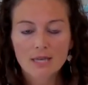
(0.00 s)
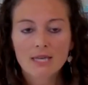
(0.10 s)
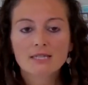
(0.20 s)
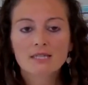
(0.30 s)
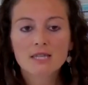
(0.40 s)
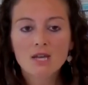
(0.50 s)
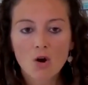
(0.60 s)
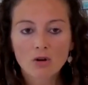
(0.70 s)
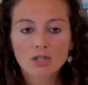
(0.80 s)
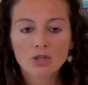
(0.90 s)
It's the
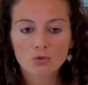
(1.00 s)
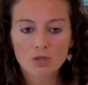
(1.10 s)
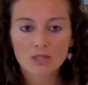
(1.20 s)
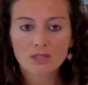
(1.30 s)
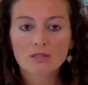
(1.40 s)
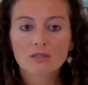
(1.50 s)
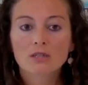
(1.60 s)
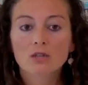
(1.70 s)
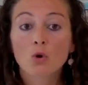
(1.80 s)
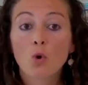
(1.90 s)
only unit
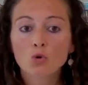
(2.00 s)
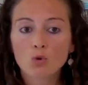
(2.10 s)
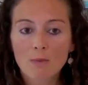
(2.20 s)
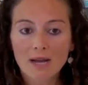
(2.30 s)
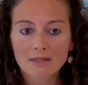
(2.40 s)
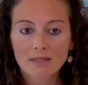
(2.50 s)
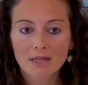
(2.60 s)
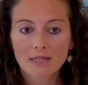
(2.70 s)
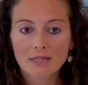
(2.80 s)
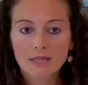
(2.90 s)
that
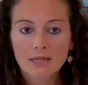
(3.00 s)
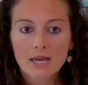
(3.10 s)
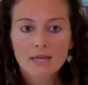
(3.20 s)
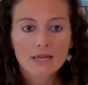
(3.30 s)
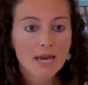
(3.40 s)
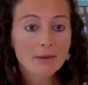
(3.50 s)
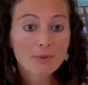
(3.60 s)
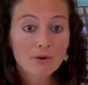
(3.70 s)
automatically can